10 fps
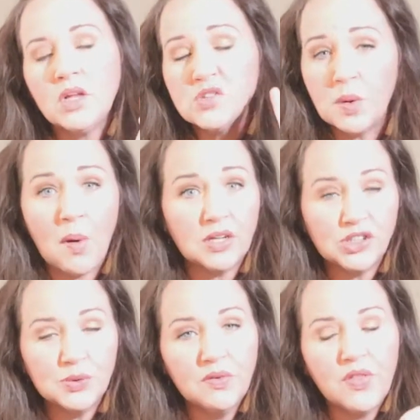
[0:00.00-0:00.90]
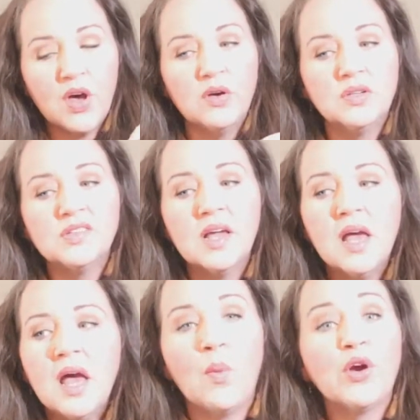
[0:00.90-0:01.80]
So we bought 2 of those.
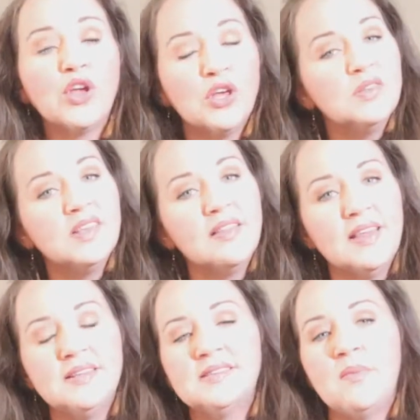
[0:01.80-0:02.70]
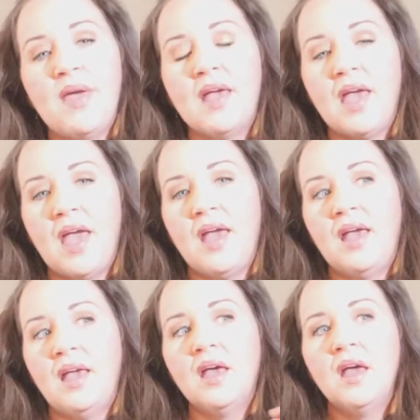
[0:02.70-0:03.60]
We're using these to make
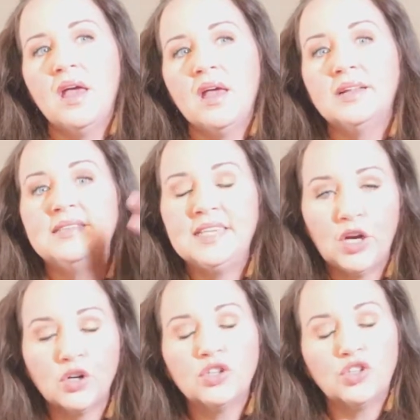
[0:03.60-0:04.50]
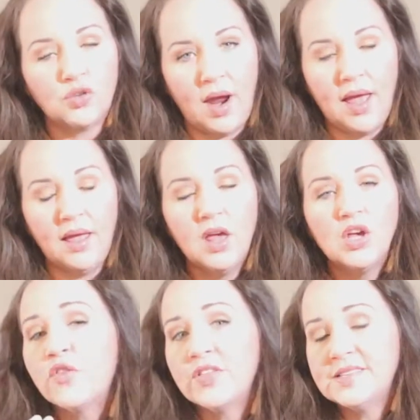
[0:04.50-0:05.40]
a tiered tray.
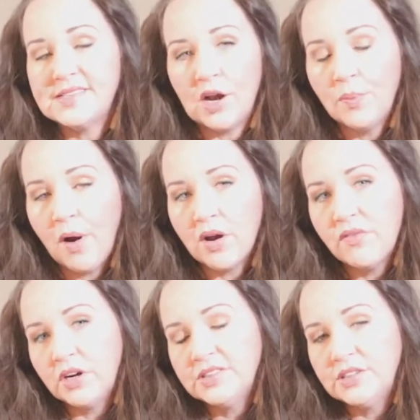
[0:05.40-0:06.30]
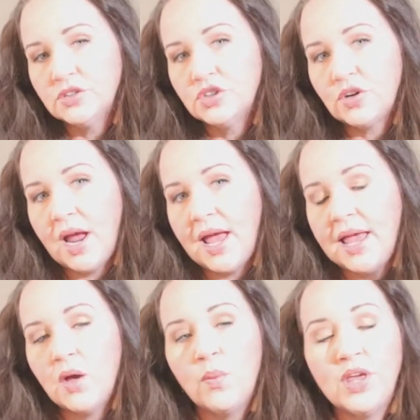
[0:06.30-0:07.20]
For the center part of our tiered
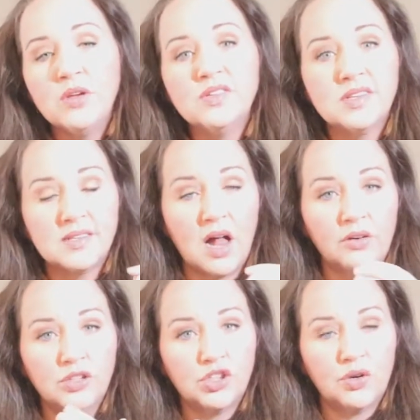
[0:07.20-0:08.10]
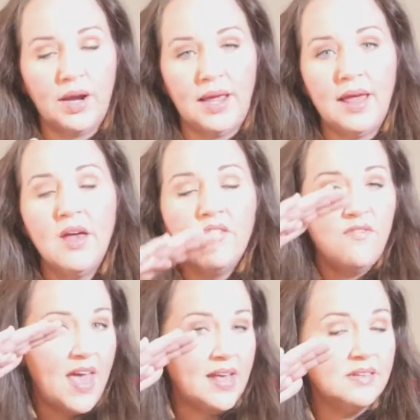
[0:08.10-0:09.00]
tray, we used a Dollar Tree
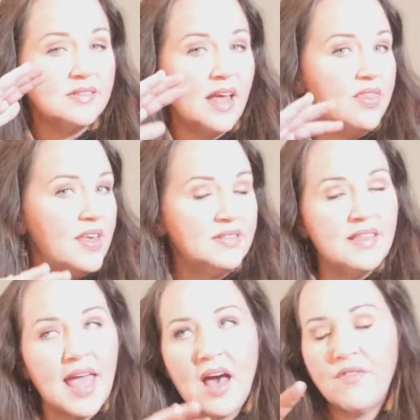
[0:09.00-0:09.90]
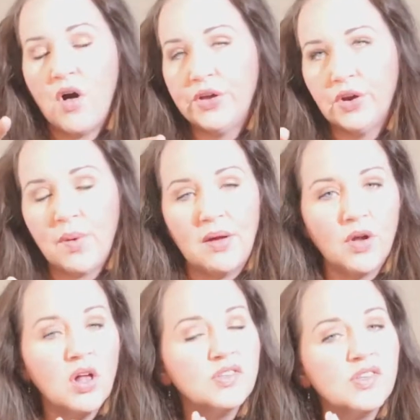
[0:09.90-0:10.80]
vase, and this they have all year
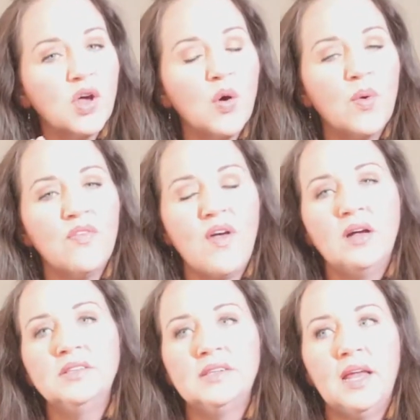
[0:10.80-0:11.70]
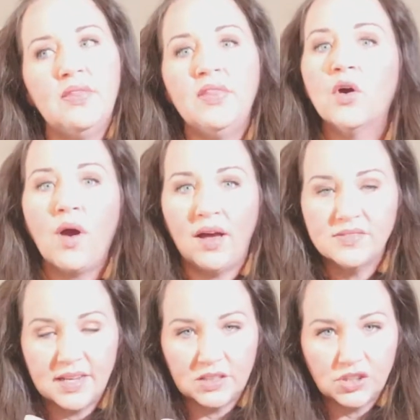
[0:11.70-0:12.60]
round also. We found it in the
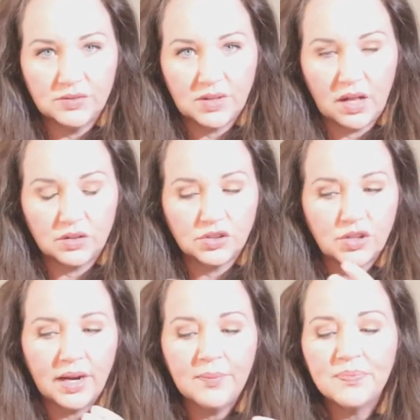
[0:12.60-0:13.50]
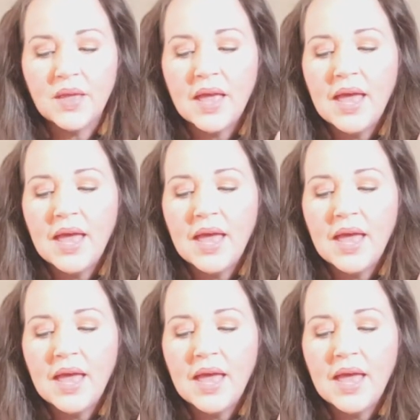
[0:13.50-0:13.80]
craft section of Dollar Tree.